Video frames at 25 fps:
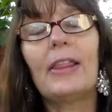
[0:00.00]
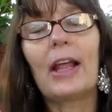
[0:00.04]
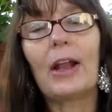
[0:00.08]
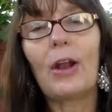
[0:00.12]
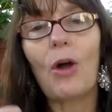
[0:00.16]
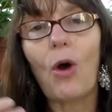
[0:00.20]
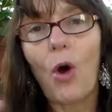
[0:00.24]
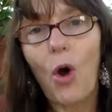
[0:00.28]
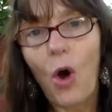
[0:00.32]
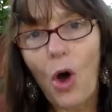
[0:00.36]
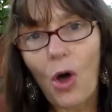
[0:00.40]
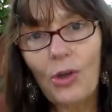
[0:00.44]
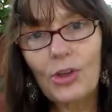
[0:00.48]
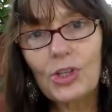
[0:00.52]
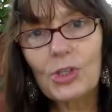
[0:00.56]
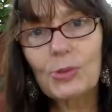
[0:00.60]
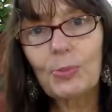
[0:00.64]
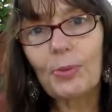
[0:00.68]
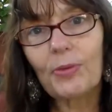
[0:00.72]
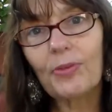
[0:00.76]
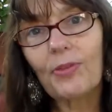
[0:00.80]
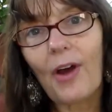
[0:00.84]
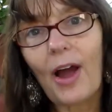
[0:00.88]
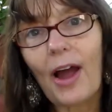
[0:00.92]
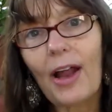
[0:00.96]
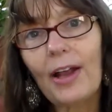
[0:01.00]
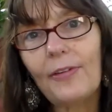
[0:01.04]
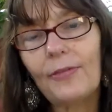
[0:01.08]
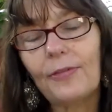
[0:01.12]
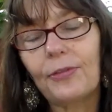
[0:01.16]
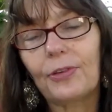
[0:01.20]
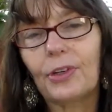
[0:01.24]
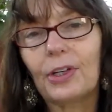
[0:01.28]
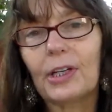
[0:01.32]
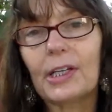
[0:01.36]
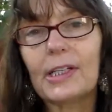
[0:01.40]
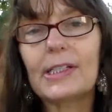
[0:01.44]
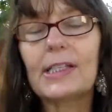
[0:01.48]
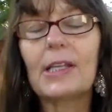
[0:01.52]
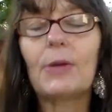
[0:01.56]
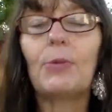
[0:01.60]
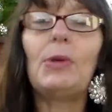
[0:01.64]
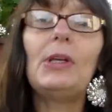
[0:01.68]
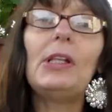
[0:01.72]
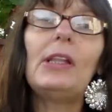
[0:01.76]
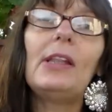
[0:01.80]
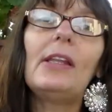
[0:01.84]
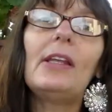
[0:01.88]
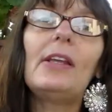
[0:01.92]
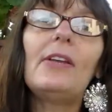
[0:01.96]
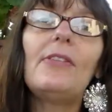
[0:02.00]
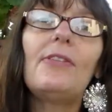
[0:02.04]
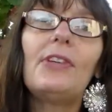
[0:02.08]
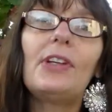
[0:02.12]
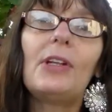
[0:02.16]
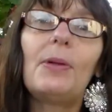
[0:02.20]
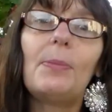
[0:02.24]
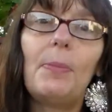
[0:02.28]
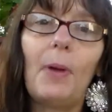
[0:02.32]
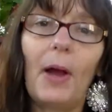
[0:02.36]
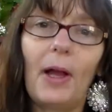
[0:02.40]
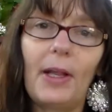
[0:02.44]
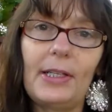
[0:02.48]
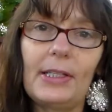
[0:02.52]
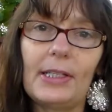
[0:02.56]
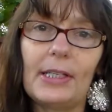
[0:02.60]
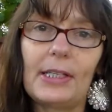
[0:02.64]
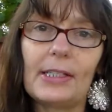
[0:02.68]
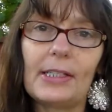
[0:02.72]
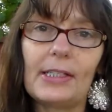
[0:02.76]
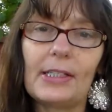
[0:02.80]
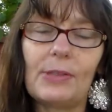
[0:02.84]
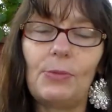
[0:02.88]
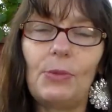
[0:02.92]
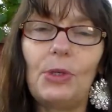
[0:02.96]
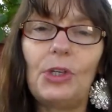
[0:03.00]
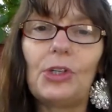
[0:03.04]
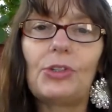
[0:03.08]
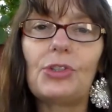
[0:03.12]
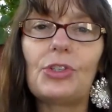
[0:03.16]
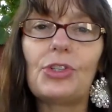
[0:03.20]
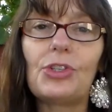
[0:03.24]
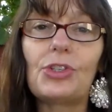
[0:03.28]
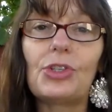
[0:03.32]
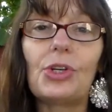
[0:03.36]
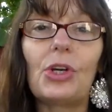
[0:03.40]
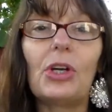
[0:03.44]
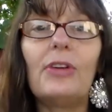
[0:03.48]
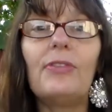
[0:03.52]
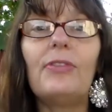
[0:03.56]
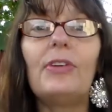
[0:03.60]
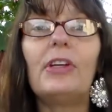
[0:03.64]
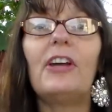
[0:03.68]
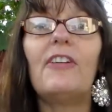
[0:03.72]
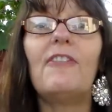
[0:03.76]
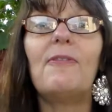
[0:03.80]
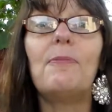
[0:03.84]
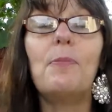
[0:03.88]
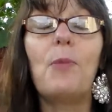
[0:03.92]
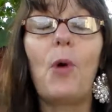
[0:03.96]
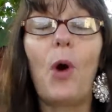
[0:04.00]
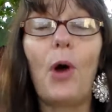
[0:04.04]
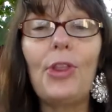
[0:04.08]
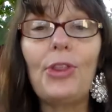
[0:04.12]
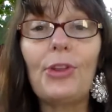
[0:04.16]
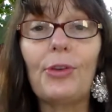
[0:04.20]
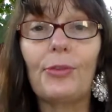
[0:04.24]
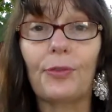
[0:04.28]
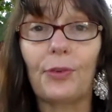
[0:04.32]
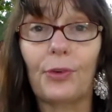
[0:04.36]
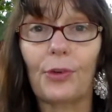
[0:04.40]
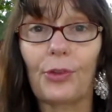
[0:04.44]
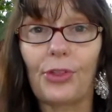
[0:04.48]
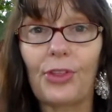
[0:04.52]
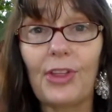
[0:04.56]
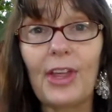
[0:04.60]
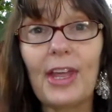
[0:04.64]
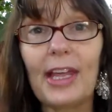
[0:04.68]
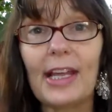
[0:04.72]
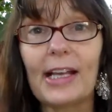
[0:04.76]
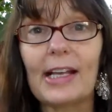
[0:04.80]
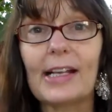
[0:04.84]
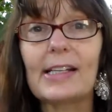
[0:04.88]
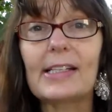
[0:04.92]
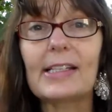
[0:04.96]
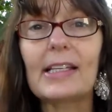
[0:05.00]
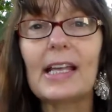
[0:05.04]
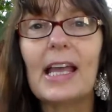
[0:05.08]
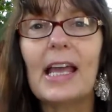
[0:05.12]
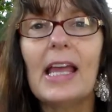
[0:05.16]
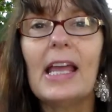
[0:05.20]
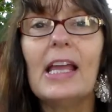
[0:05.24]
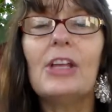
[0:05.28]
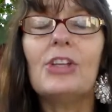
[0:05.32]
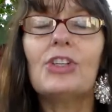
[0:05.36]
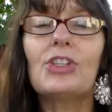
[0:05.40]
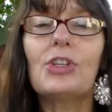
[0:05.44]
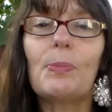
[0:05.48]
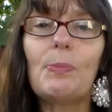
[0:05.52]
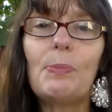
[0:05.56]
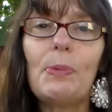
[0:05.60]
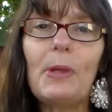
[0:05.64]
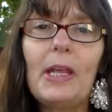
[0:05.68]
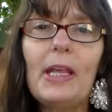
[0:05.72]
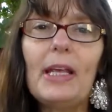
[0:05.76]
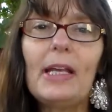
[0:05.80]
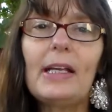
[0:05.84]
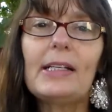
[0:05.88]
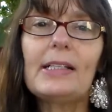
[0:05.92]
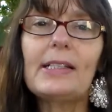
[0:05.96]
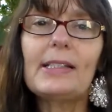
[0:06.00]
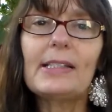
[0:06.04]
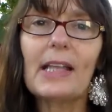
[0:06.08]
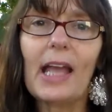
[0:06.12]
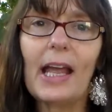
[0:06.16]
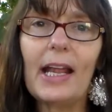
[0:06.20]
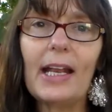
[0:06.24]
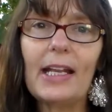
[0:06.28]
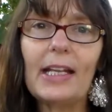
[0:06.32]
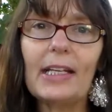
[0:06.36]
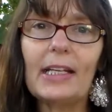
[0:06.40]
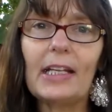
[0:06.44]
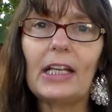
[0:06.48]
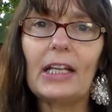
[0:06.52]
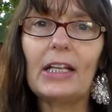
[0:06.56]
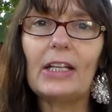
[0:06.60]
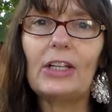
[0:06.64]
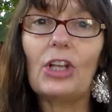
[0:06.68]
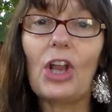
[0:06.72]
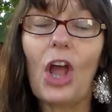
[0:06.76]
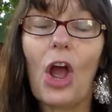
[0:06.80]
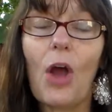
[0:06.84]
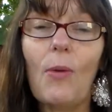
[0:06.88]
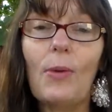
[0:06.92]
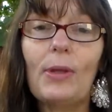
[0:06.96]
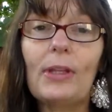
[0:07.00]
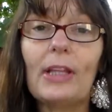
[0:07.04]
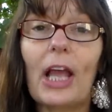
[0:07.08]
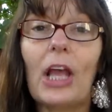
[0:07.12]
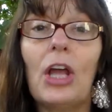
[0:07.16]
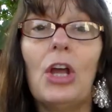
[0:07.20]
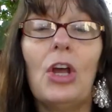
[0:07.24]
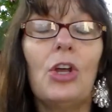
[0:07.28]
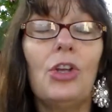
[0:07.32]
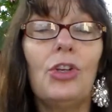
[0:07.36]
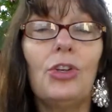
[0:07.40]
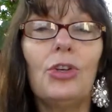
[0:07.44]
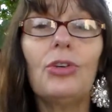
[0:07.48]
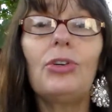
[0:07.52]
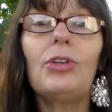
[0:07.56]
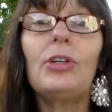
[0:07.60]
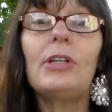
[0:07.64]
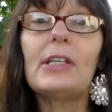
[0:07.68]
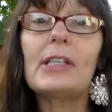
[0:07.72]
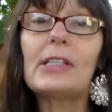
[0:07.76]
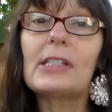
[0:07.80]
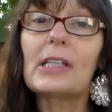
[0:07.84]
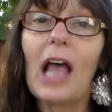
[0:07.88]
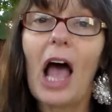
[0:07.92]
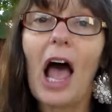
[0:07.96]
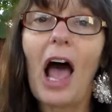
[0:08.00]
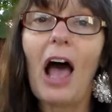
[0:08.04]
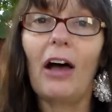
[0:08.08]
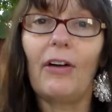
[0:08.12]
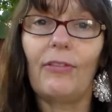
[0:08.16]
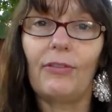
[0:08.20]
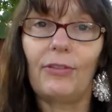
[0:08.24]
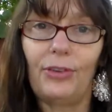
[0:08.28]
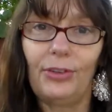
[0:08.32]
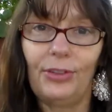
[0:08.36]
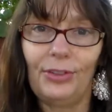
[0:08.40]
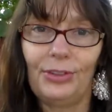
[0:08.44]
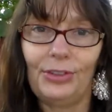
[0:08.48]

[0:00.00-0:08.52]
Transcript: that all is provided for us, that we live in abundance and we are deserving of wonderful things. So be excited in knowing that you're going to solve